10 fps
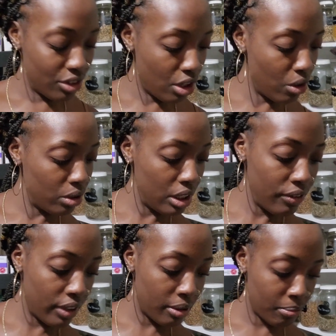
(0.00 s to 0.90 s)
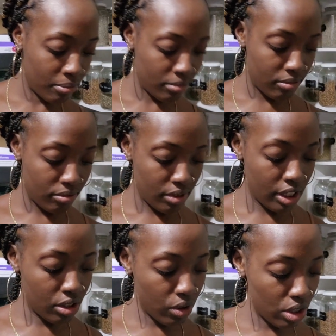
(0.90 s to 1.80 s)
Don't leave him.
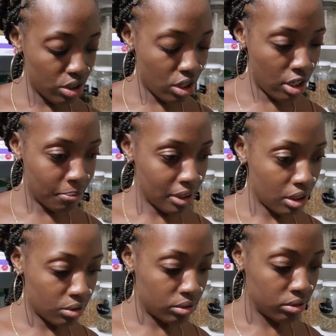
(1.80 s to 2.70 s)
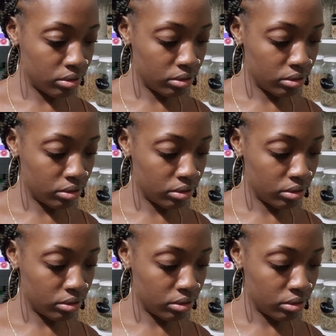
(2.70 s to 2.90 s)
He no. knows how to come down.